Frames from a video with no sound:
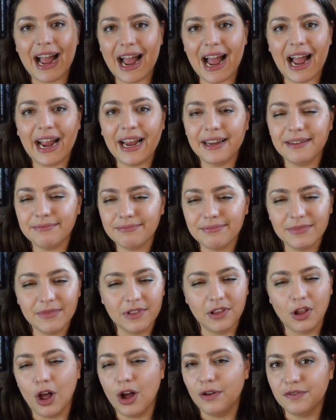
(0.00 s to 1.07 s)
I
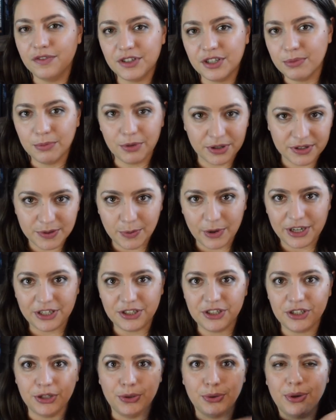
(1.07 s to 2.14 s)
loved books one
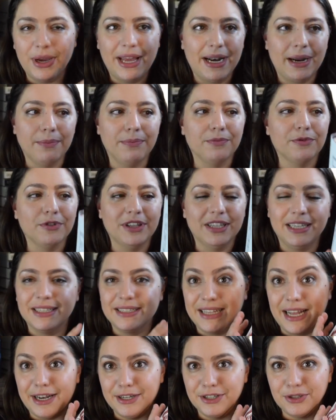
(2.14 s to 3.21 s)
and two, and I'm really
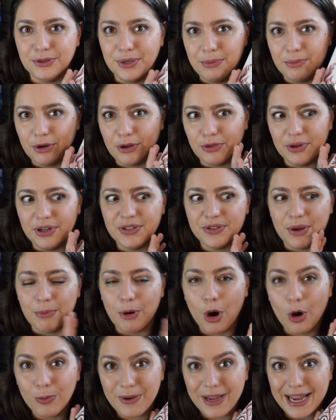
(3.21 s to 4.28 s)
excited to read book three, so I'm
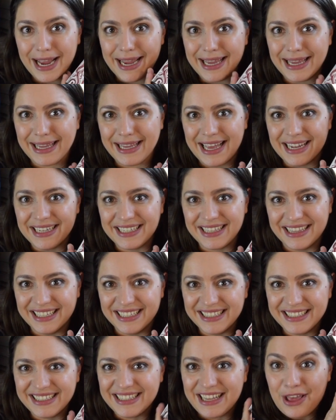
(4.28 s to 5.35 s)
hoping I can get to
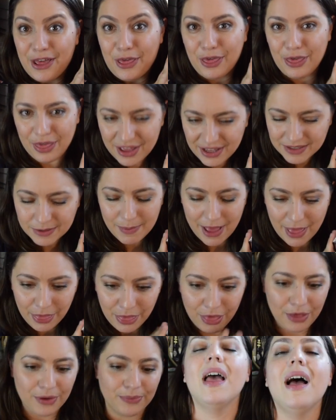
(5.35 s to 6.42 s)
this this
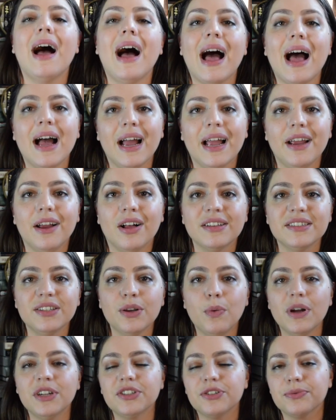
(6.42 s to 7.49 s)
month. I
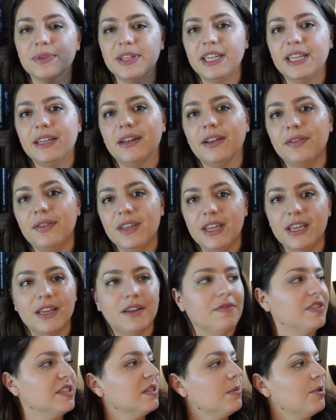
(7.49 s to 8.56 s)
also want to read The
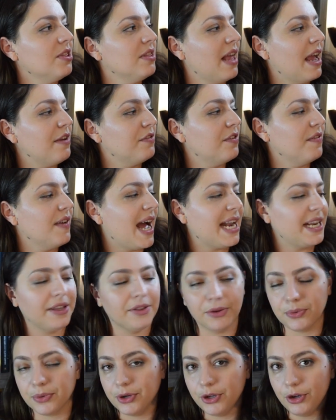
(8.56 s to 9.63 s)
Invisible Life of Addie
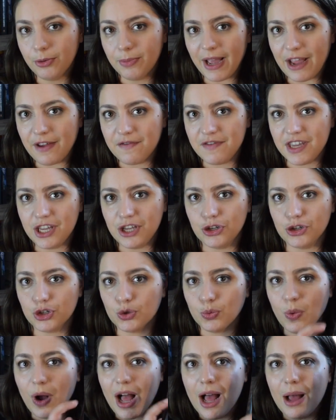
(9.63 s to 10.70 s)
LaRue by V E
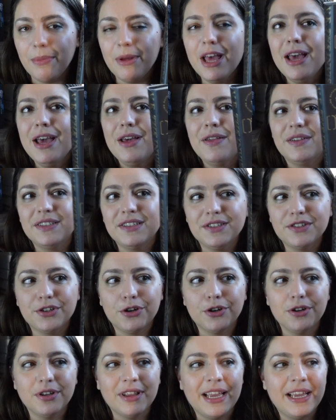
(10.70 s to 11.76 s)
Schwab. This is
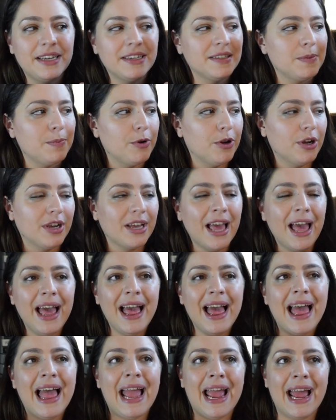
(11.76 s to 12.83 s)
her latest book,
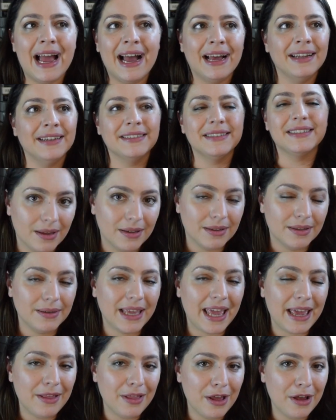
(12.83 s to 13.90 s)
and
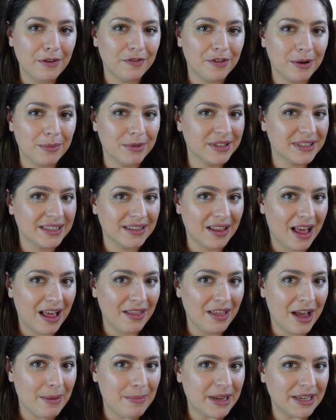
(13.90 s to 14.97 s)
Kayla from Books and
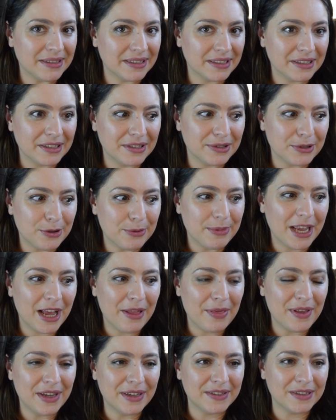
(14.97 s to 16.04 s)
Lala basically sold me
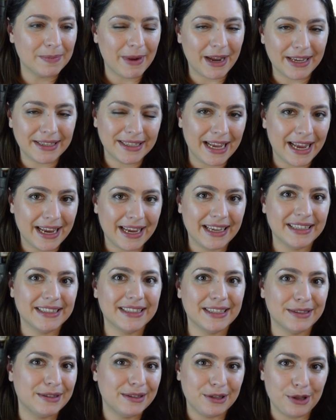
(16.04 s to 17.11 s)
on this by saying it's
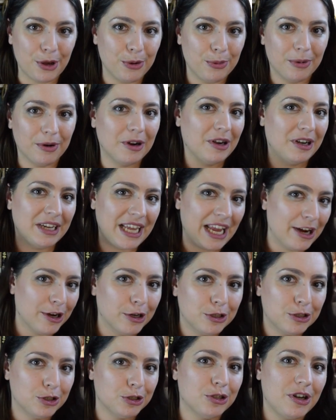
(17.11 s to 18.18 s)
a slow burn,
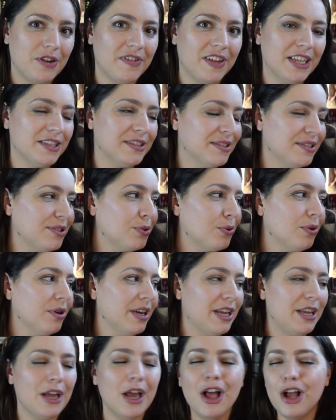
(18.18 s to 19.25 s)
character-driven
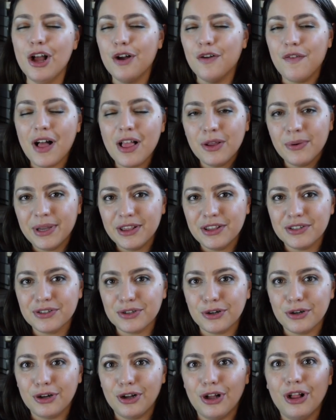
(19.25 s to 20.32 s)
story following this
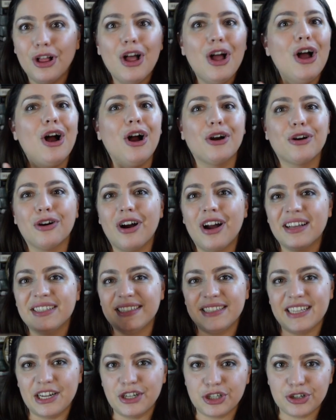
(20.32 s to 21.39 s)
girl across
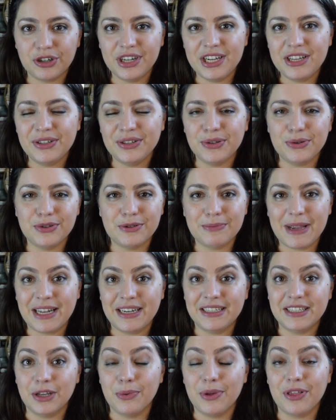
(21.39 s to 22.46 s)
centuries who's made
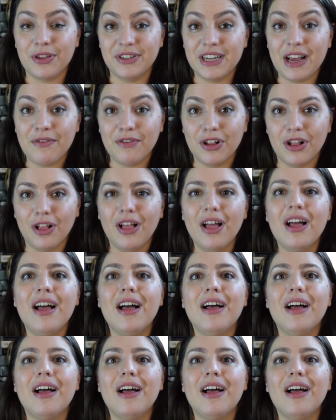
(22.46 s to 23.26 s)
a deal with the devil,